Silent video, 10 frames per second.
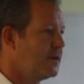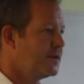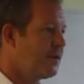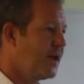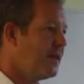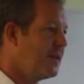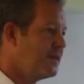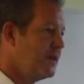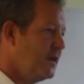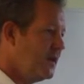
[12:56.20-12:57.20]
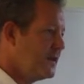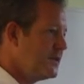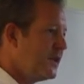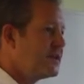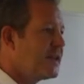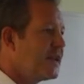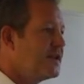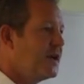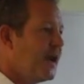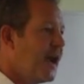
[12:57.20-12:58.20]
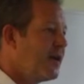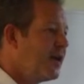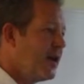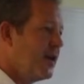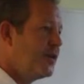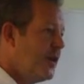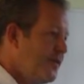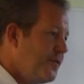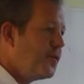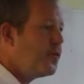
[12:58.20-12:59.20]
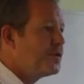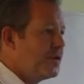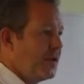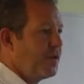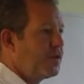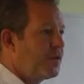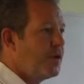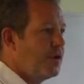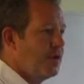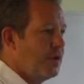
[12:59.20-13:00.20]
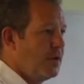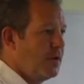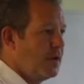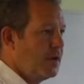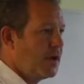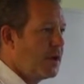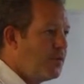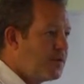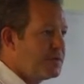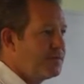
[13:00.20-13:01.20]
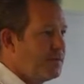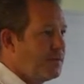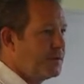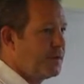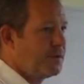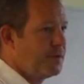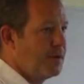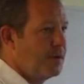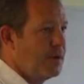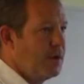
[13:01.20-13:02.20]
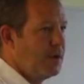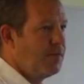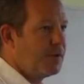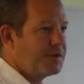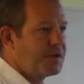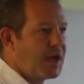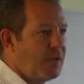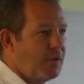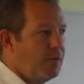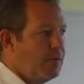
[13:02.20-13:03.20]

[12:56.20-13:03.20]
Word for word: So again, there's, a, there's an extension again, a, a, forcing through, a coercive forcing through of what's sayable